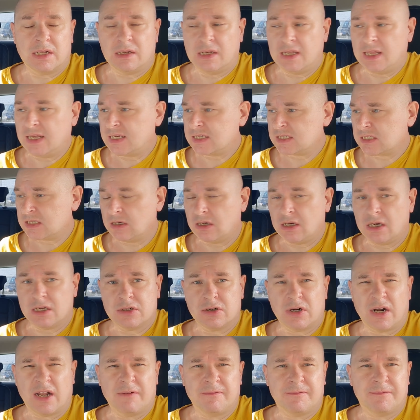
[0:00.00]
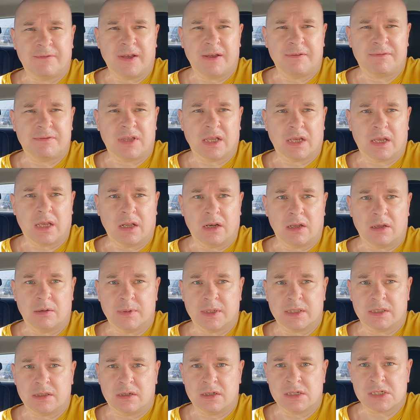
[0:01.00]
last 150
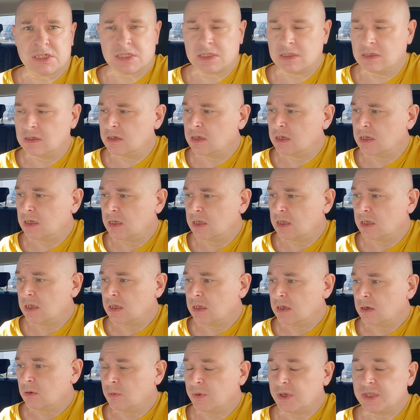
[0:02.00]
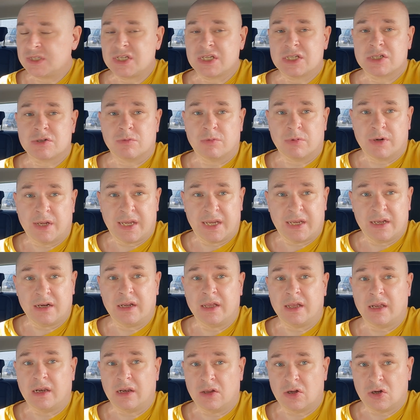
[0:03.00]
kilometers, which is
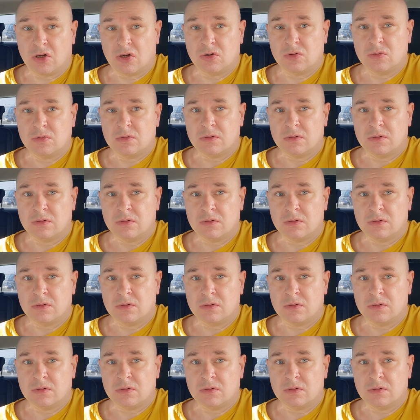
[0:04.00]
really low,